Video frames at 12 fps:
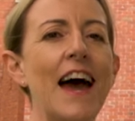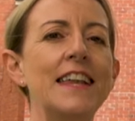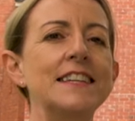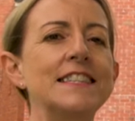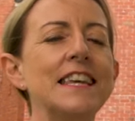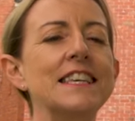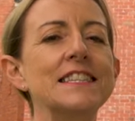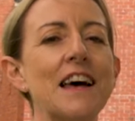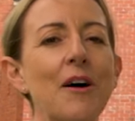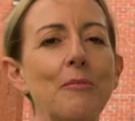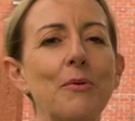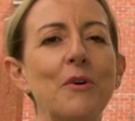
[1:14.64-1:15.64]
and it's an
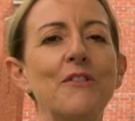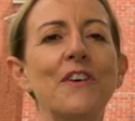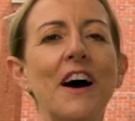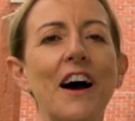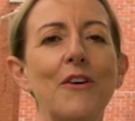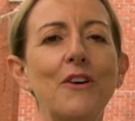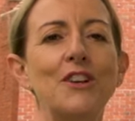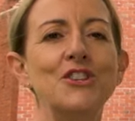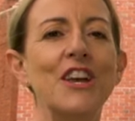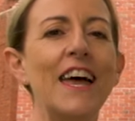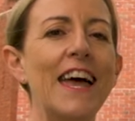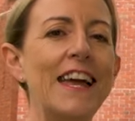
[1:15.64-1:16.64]
example of
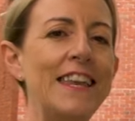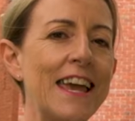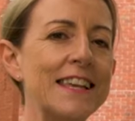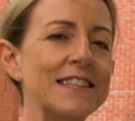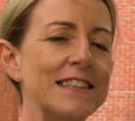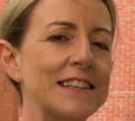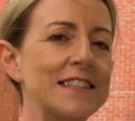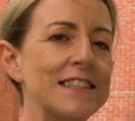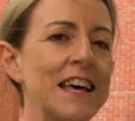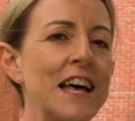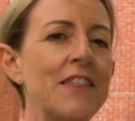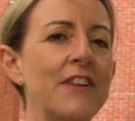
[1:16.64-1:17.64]
courage and excellence
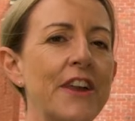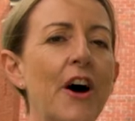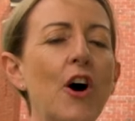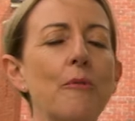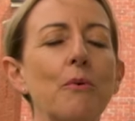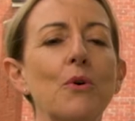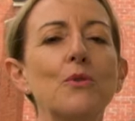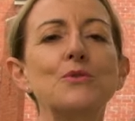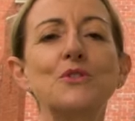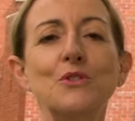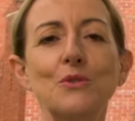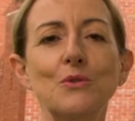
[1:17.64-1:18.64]
that I hope all
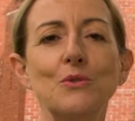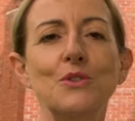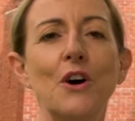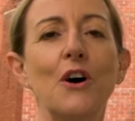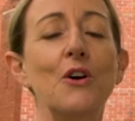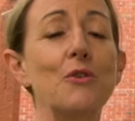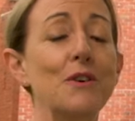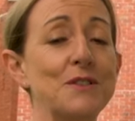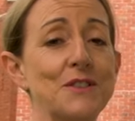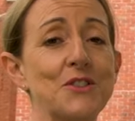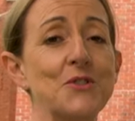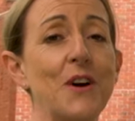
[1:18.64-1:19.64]
schools across
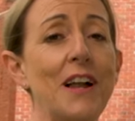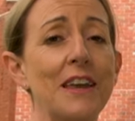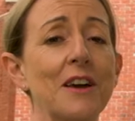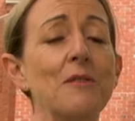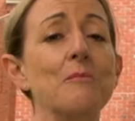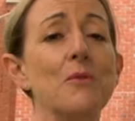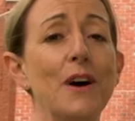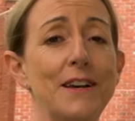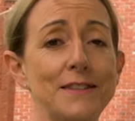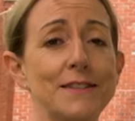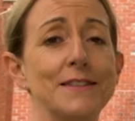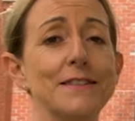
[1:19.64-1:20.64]
Australia
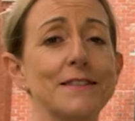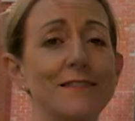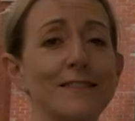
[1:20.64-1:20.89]
embrace.